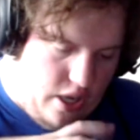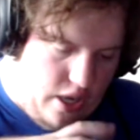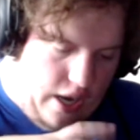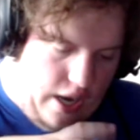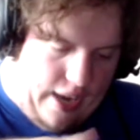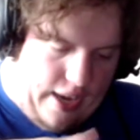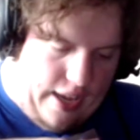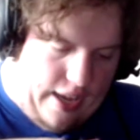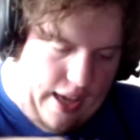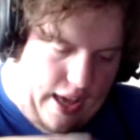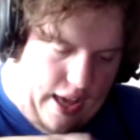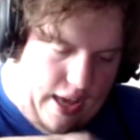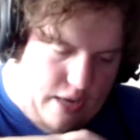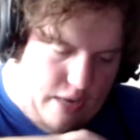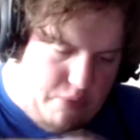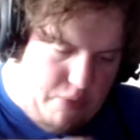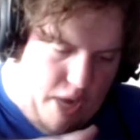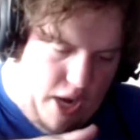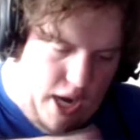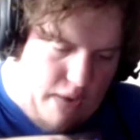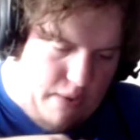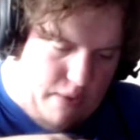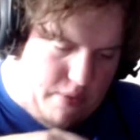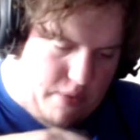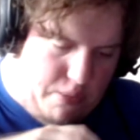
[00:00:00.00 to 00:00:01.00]
I can
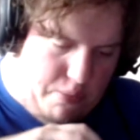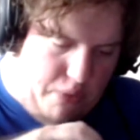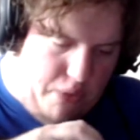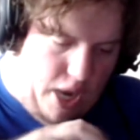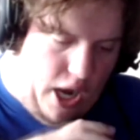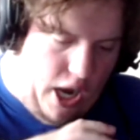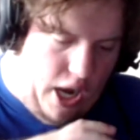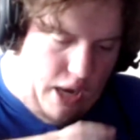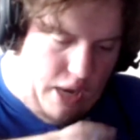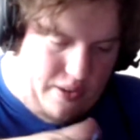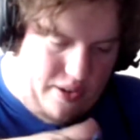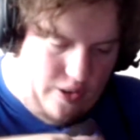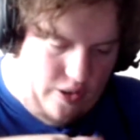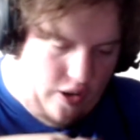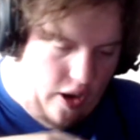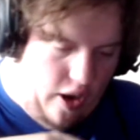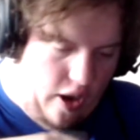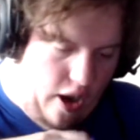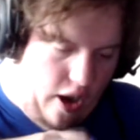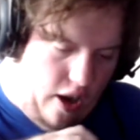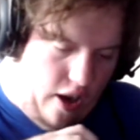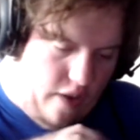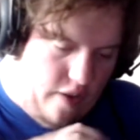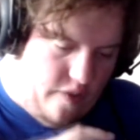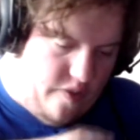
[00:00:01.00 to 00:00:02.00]
pop the pommel
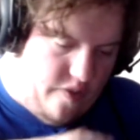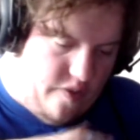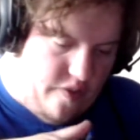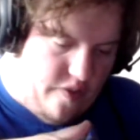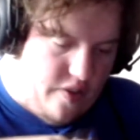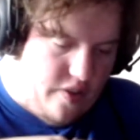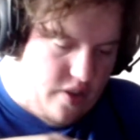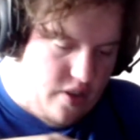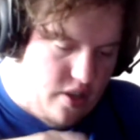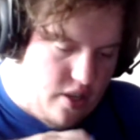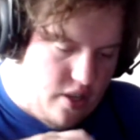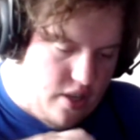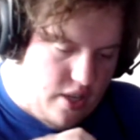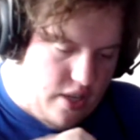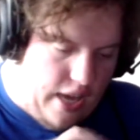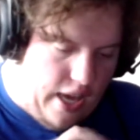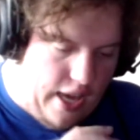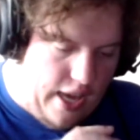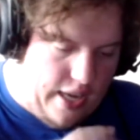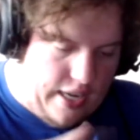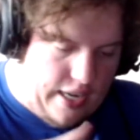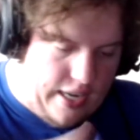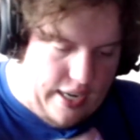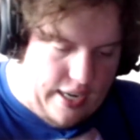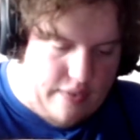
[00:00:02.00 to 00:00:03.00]
off,
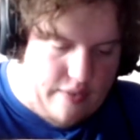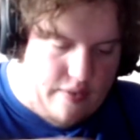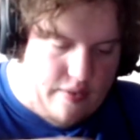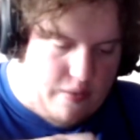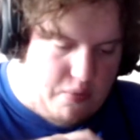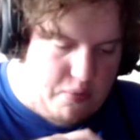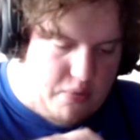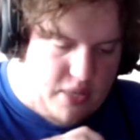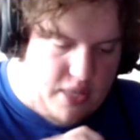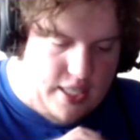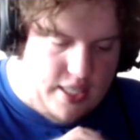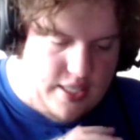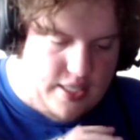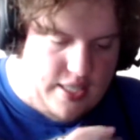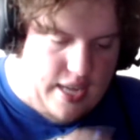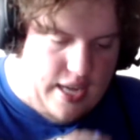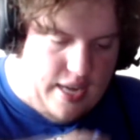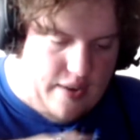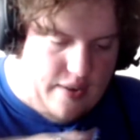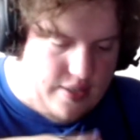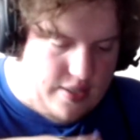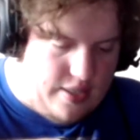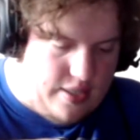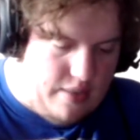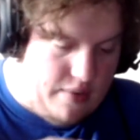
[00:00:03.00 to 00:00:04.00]
and I can replace that
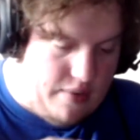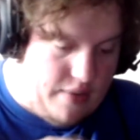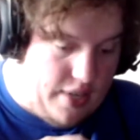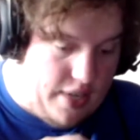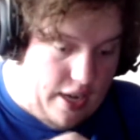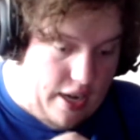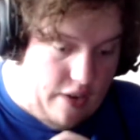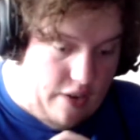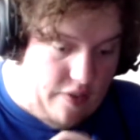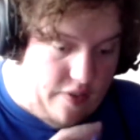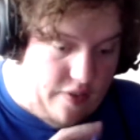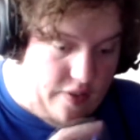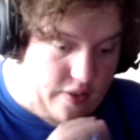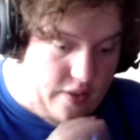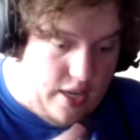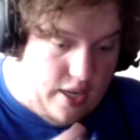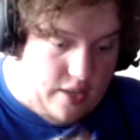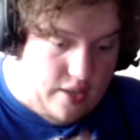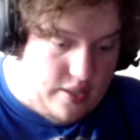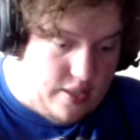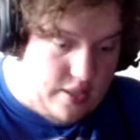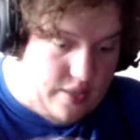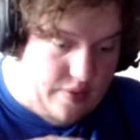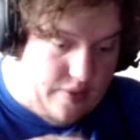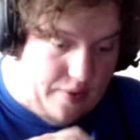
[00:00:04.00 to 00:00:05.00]
with something
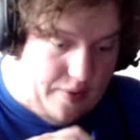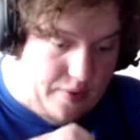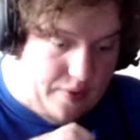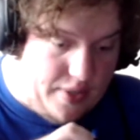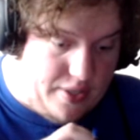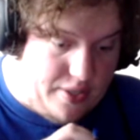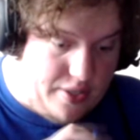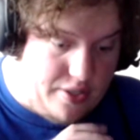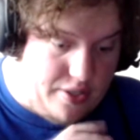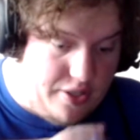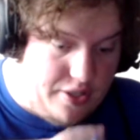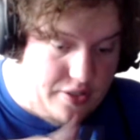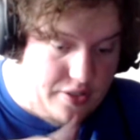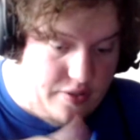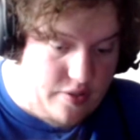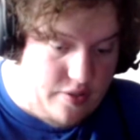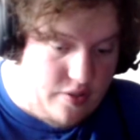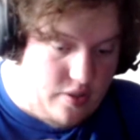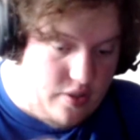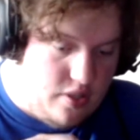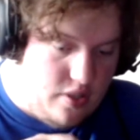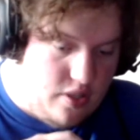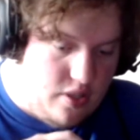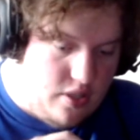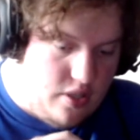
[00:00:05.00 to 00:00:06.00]
else if I wish to.
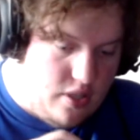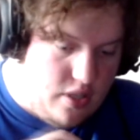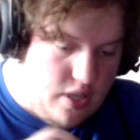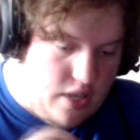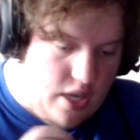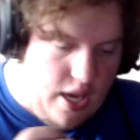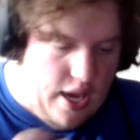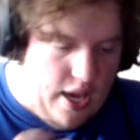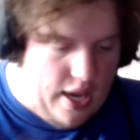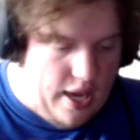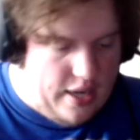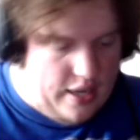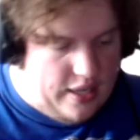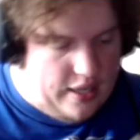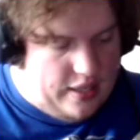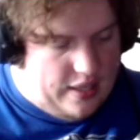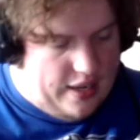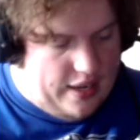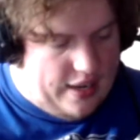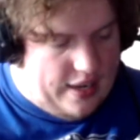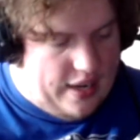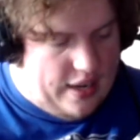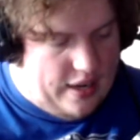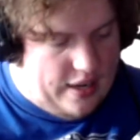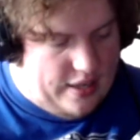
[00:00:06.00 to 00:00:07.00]
And I
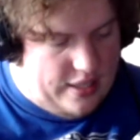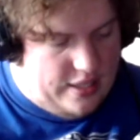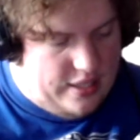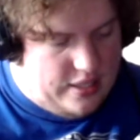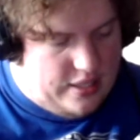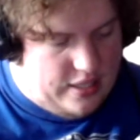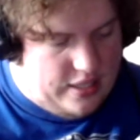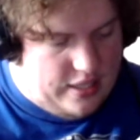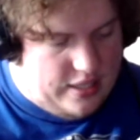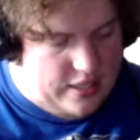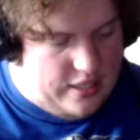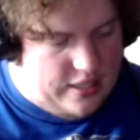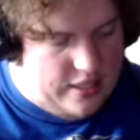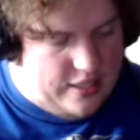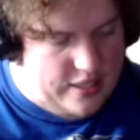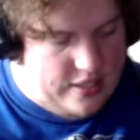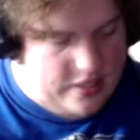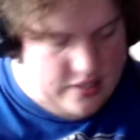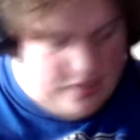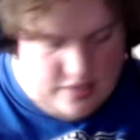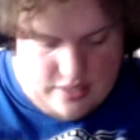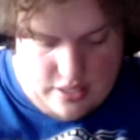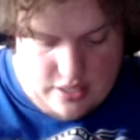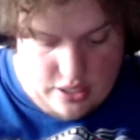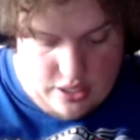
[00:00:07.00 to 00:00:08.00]
like how easy it
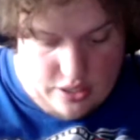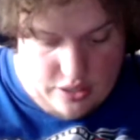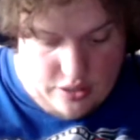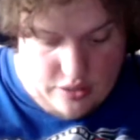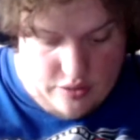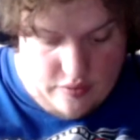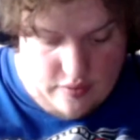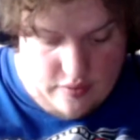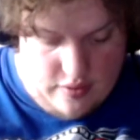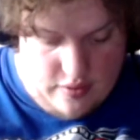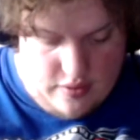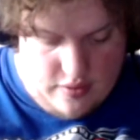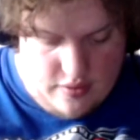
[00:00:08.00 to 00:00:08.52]
is to do.